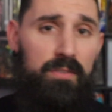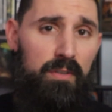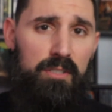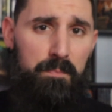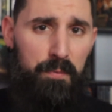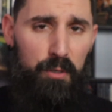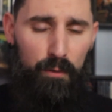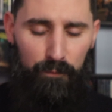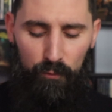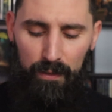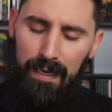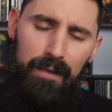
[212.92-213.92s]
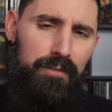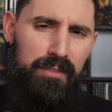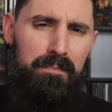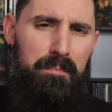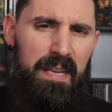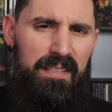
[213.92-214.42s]
this looks beautiful. I heard
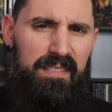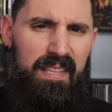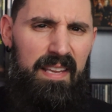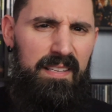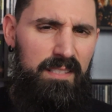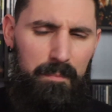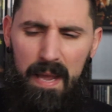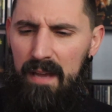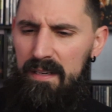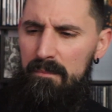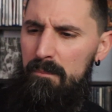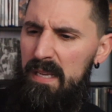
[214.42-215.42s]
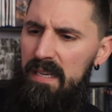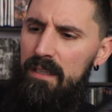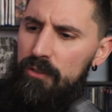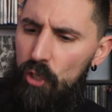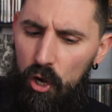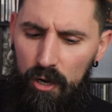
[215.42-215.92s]
some mixed things about it
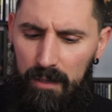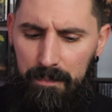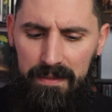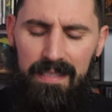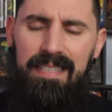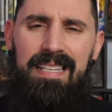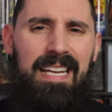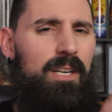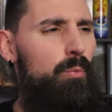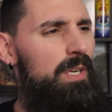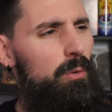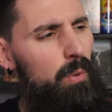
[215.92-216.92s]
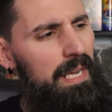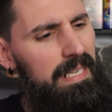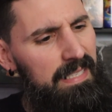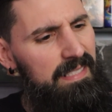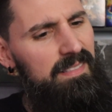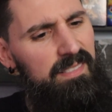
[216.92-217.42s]
being dark, but then it kind of went away
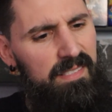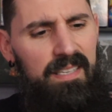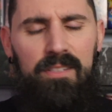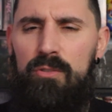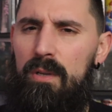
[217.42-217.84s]
and I didn't see it.